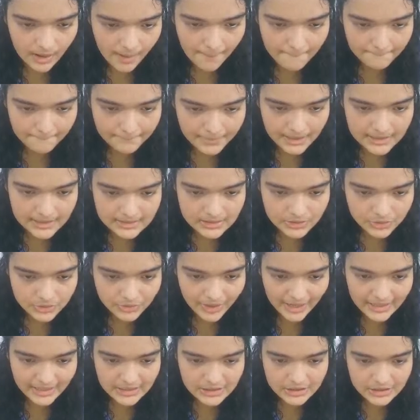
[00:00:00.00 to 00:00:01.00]
place it
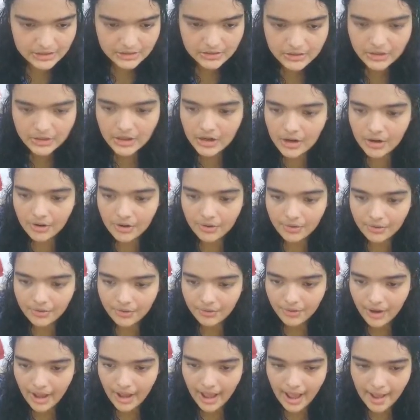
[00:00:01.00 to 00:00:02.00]
right here,
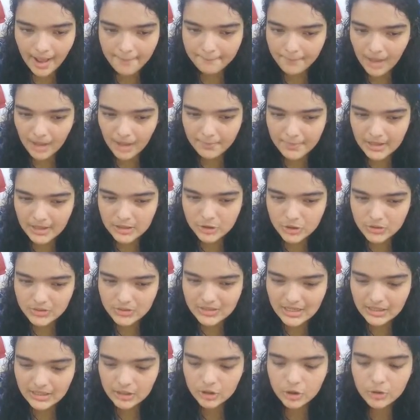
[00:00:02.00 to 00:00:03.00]
and make sure to
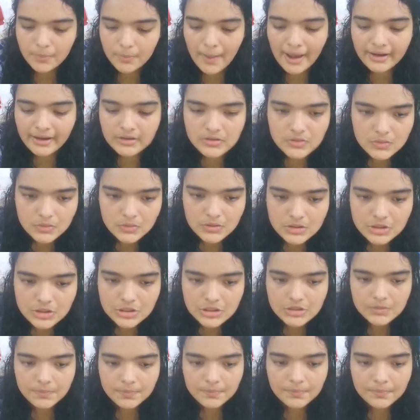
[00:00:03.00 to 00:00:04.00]
send it to the back. So you can
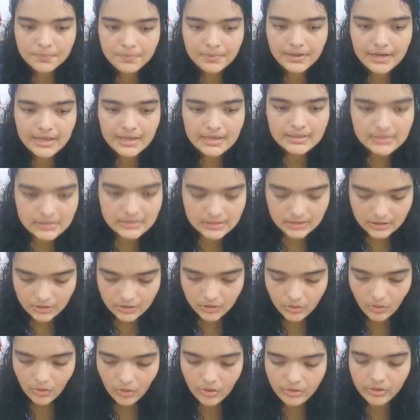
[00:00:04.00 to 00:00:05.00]
just place
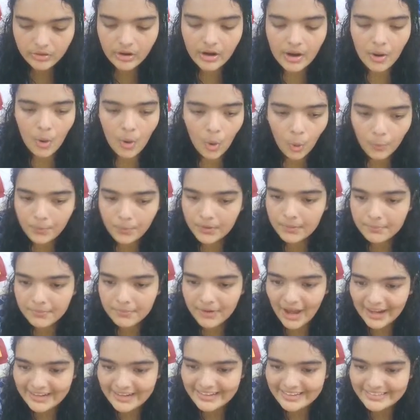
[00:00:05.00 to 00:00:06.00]
your open
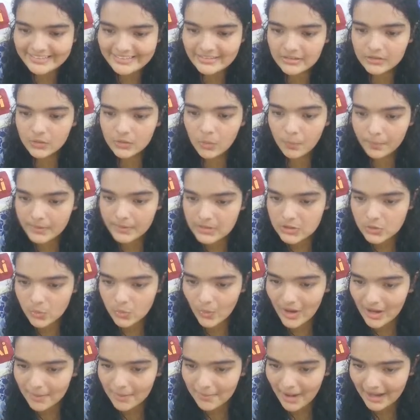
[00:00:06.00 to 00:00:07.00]

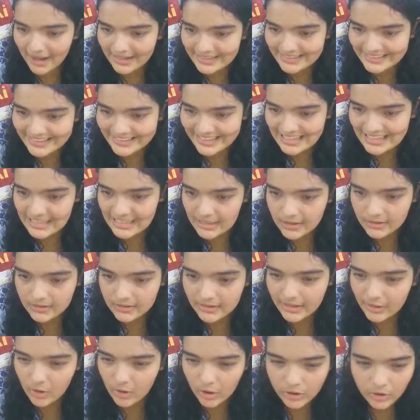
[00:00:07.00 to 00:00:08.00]
square bracket key,
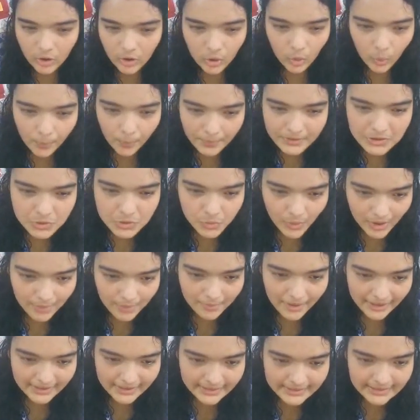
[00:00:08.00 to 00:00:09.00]
click on your open square
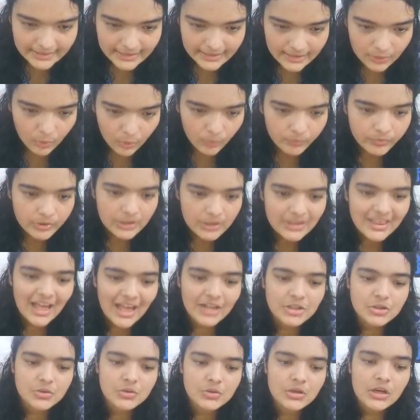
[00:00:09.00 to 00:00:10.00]
bracket key, and hopefully
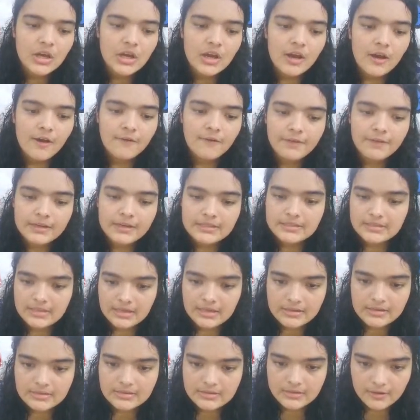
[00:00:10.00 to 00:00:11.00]
that should fix
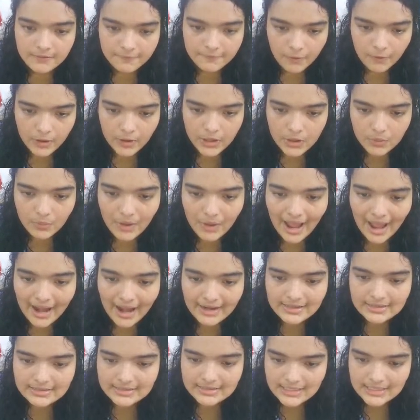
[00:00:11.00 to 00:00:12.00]
things for you.
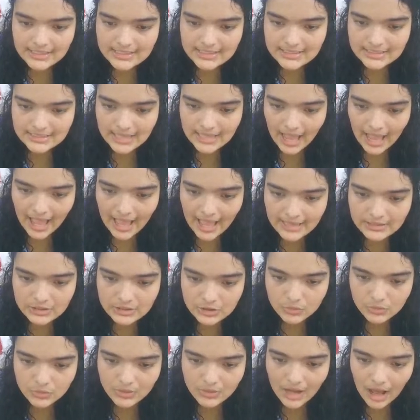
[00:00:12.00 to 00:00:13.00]
And this has
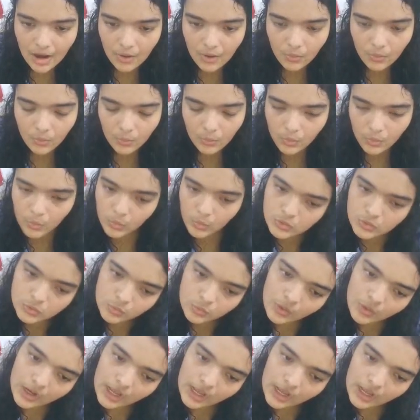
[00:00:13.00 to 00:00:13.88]
to now go to,